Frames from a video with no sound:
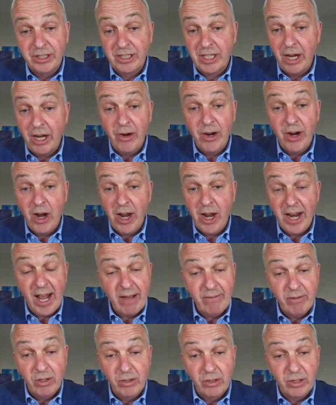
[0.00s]
Go ahead and
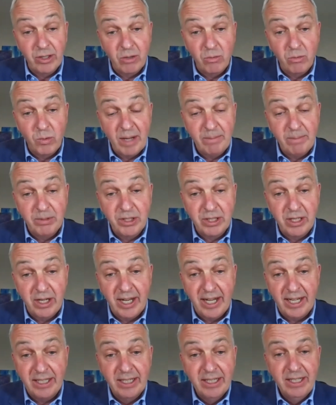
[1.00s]
have a look at the
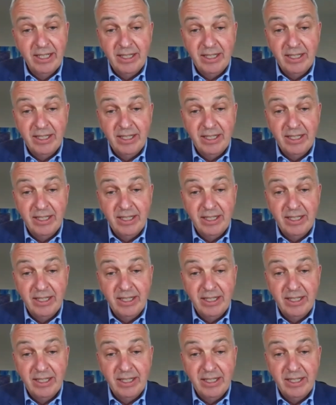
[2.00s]
website.